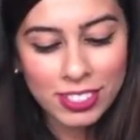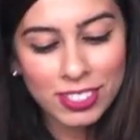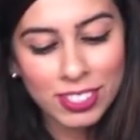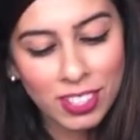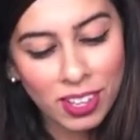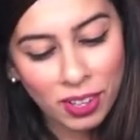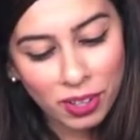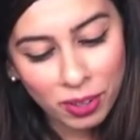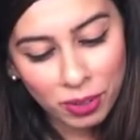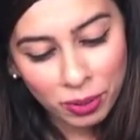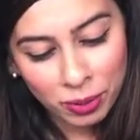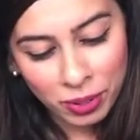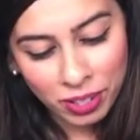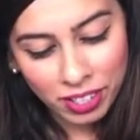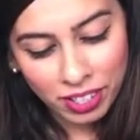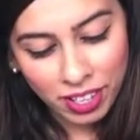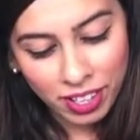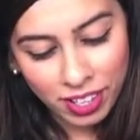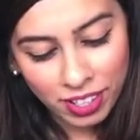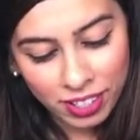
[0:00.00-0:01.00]
So
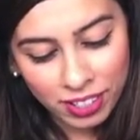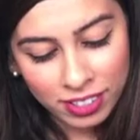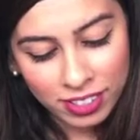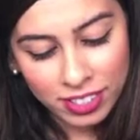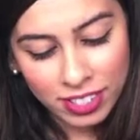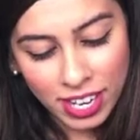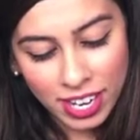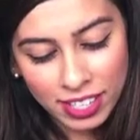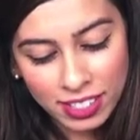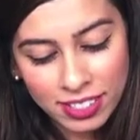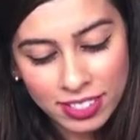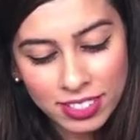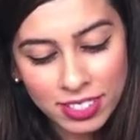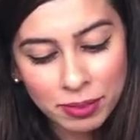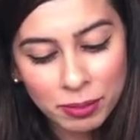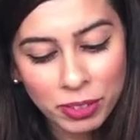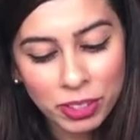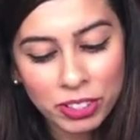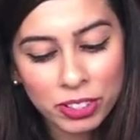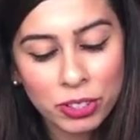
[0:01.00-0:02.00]
next
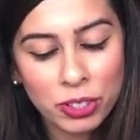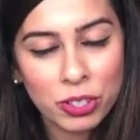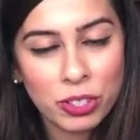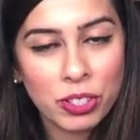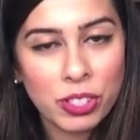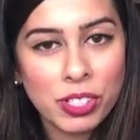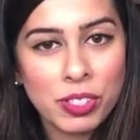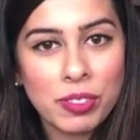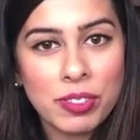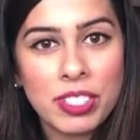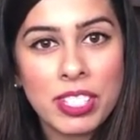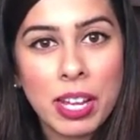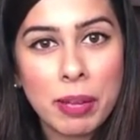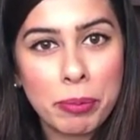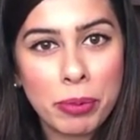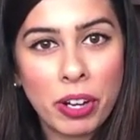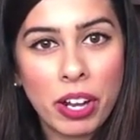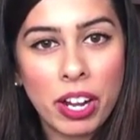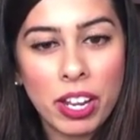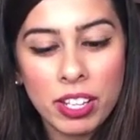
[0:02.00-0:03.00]
I'm going to show you
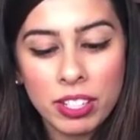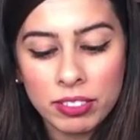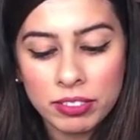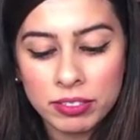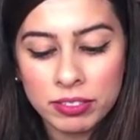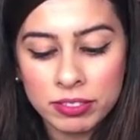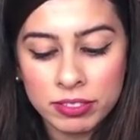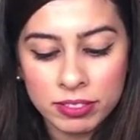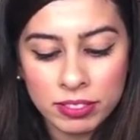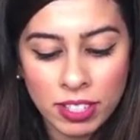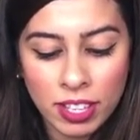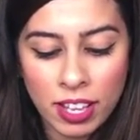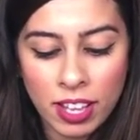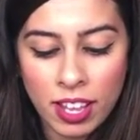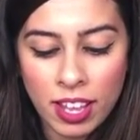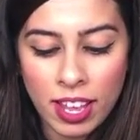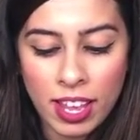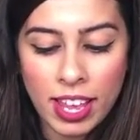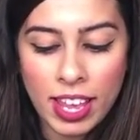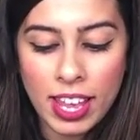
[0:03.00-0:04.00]
Deborah,
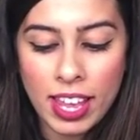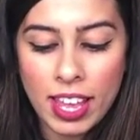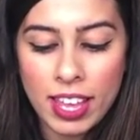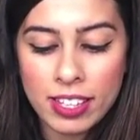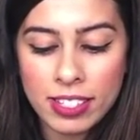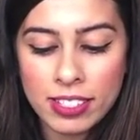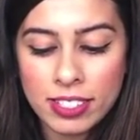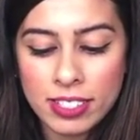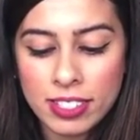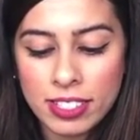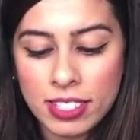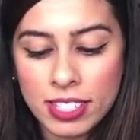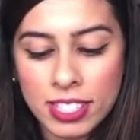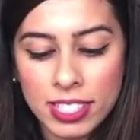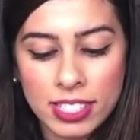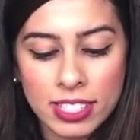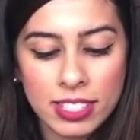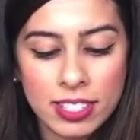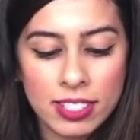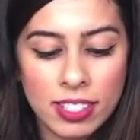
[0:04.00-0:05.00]
and
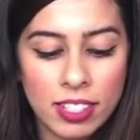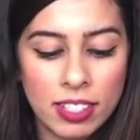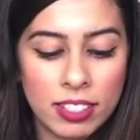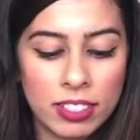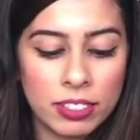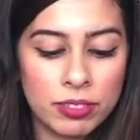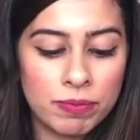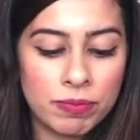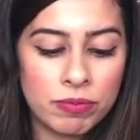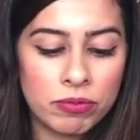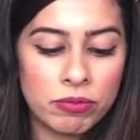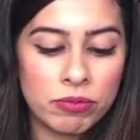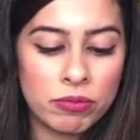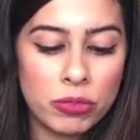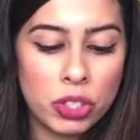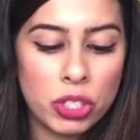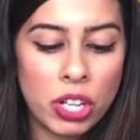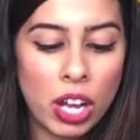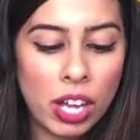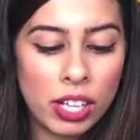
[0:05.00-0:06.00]
it's a
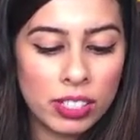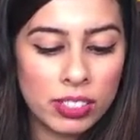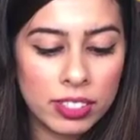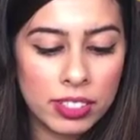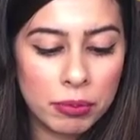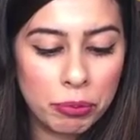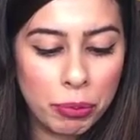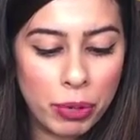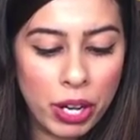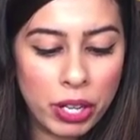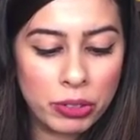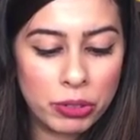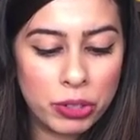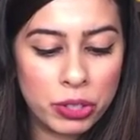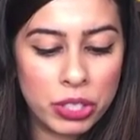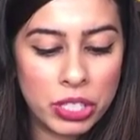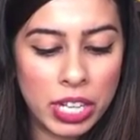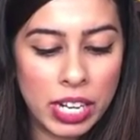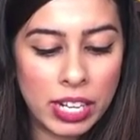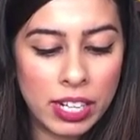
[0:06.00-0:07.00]
chocolate brown
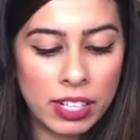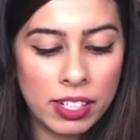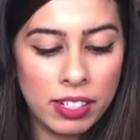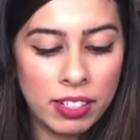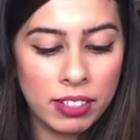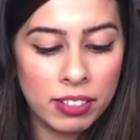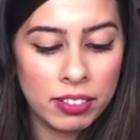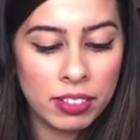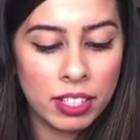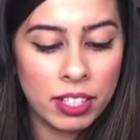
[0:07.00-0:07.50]
shade